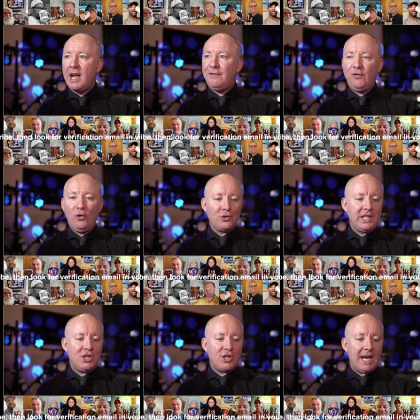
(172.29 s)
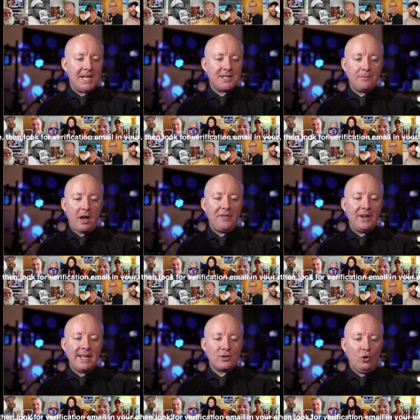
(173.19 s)
I have 40 shares. I
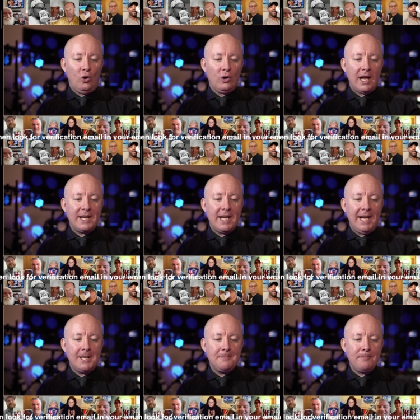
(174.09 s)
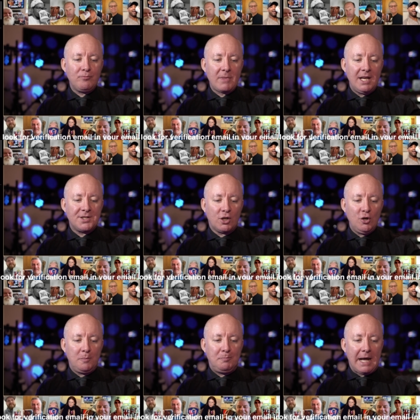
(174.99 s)
think that's all I need. It's a
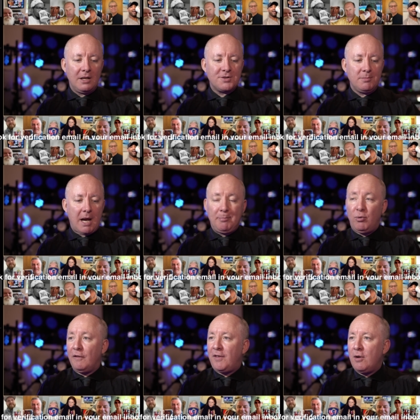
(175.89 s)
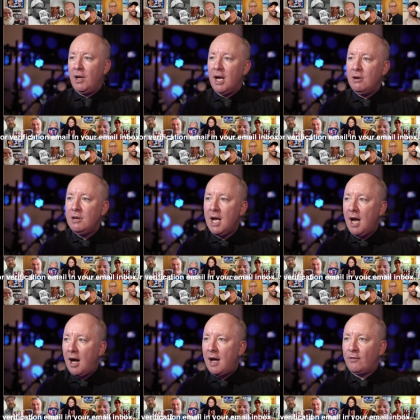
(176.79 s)
good balance in my portfolio.
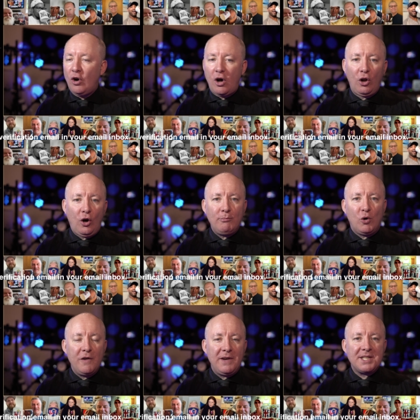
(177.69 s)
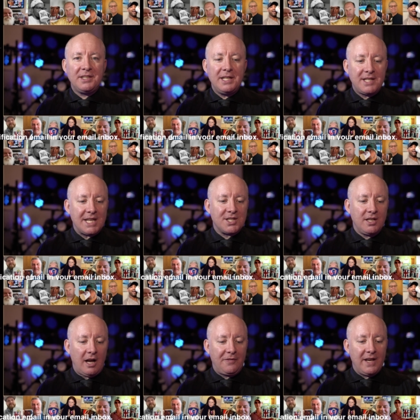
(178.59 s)
I've got a lot more invested in
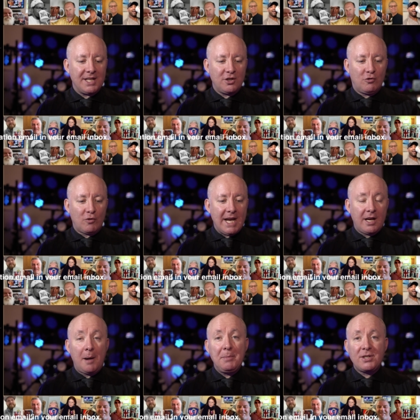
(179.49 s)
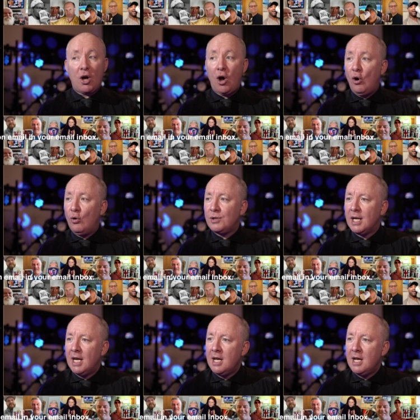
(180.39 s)
Tesla. I think it's a great company to hold.